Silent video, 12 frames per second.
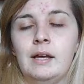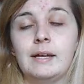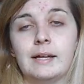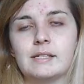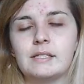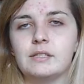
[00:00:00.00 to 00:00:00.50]
Hey
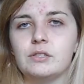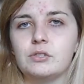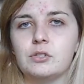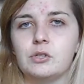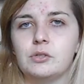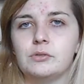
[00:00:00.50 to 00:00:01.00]
guys,
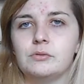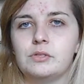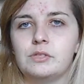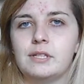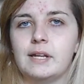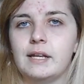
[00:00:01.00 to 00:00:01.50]
so
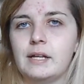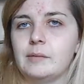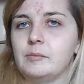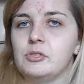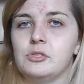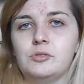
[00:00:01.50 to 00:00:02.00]
today
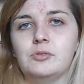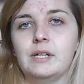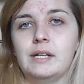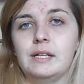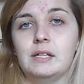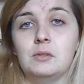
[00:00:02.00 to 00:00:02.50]
I'm going to do
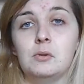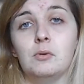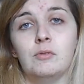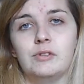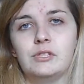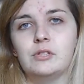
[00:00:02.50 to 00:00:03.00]
a little
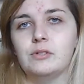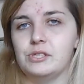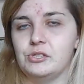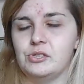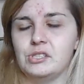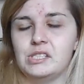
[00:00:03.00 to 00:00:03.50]
haul video,
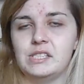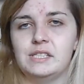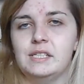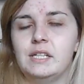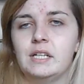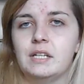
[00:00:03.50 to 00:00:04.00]
as you can
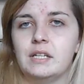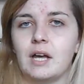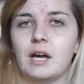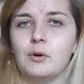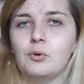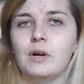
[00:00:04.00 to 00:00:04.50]
see.
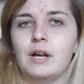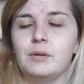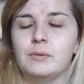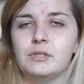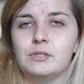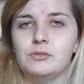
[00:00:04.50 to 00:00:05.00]
Now,
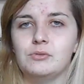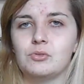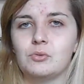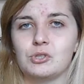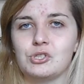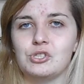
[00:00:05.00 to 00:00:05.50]
anyone who's
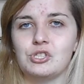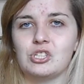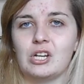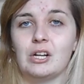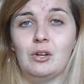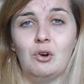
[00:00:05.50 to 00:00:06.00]
watched this
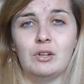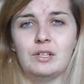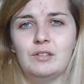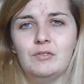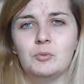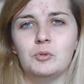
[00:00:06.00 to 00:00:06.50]
channel long
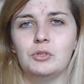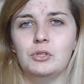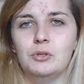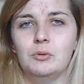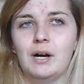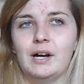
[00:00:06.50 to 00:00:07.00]
enough will
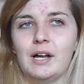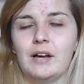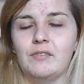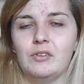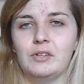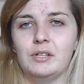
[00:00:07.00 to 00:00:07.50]
know I
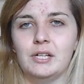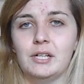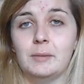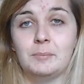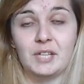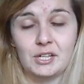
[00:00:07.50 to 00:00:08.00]
have an
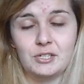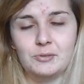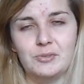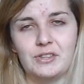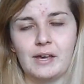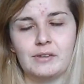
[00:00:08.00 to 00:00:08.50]
obsession
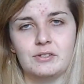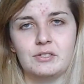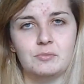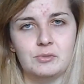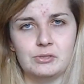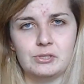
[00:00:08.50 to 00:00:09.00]
with Heathers
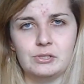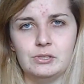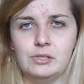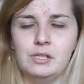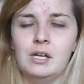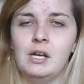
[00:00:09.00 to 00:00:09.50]
the
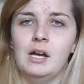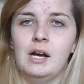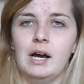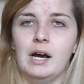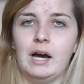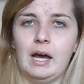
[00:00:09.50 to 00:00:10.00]
musical,
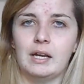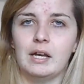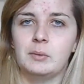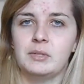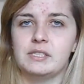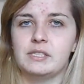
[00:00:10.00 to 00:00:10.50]
and
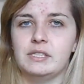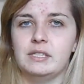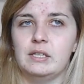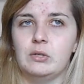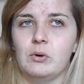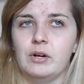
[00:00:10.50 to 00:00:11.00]
I went to see
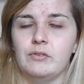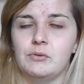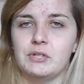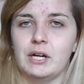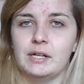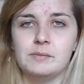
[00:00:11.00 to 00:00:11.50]
it quite a few
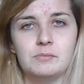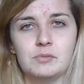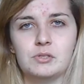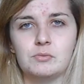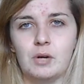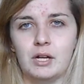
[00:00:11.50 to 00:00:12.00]

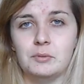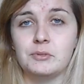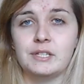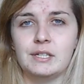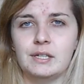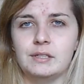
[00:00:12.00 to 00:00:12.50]
times while I
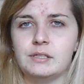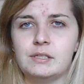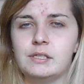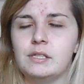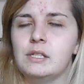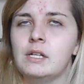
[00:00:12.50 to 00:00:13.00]
was in London.